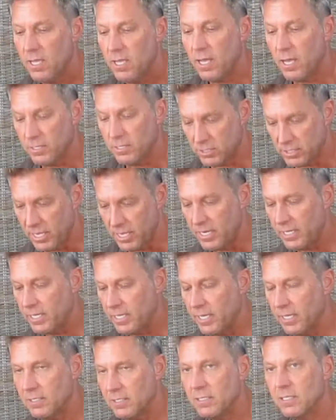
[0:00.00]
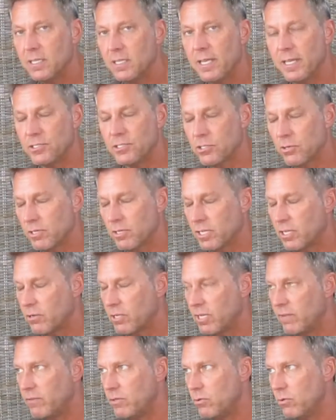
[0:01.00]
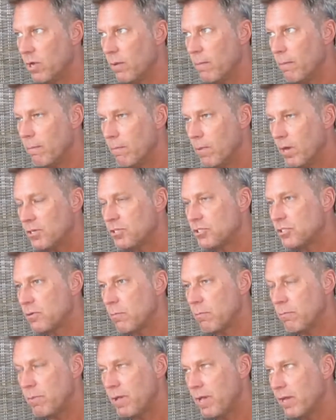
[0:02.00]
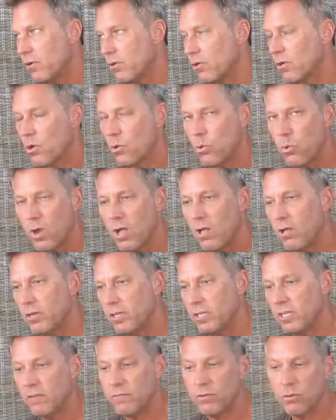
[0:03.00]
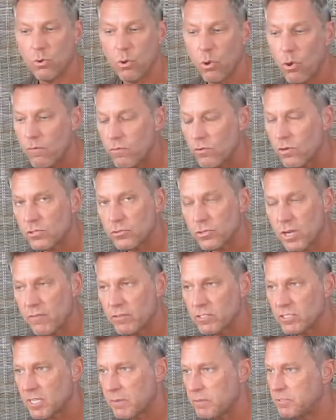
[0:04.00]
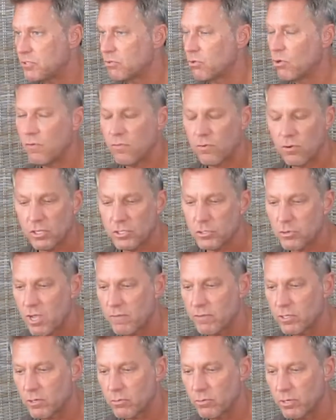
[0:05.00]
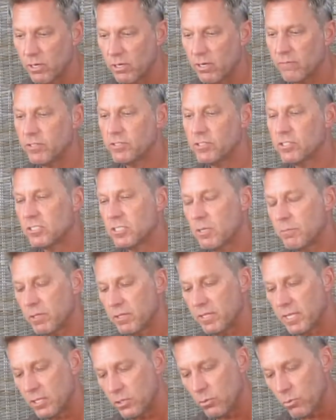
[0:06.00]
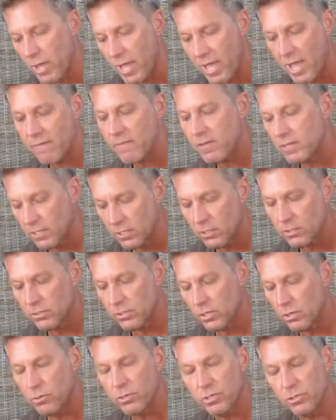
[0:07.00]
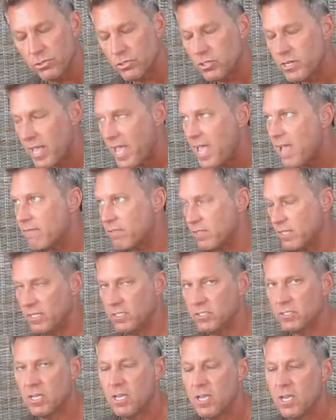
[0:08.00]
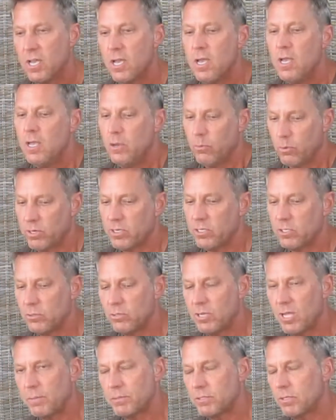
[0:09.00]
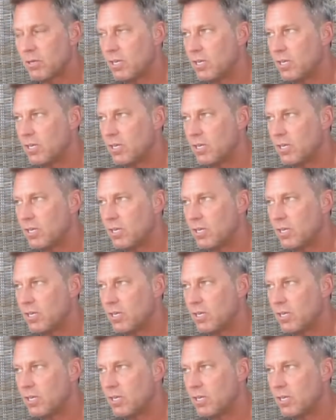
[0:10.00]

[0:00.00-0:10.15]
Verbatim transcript: I'll say it again. It's going to give you a much better quality of your overall travel assignments, your overall travel career. If this is something that you have on little note, and you should have these, we're going to do an episode on